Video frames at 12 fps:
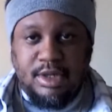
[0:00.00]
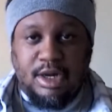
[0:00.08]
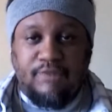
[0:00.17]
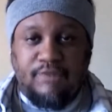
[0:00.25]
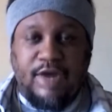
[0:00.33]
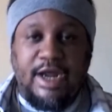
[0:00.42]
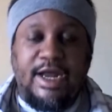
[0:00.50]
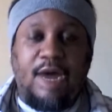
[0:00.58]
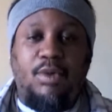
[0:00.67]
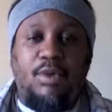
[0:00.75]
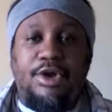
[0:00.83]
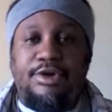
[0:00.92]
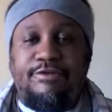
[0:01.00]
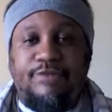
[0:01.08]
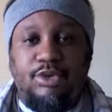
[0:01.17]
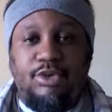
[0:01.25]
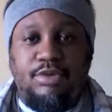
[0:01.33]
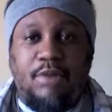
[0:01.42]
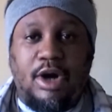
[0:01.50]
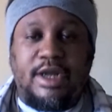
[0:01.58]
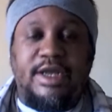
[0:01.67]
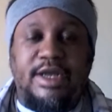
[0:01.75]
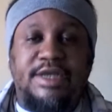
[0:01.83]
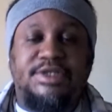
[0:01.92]
All right, and I went on the Food
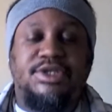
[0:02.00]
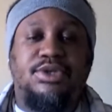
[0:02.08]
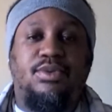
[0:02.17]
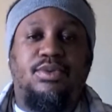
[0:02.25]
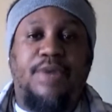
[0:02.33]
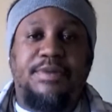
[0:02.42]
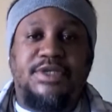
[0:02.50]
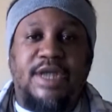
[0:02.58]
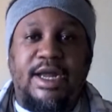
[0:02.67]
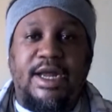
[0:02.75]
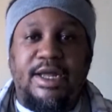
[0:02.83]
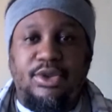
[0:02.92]
Marketing Institute website,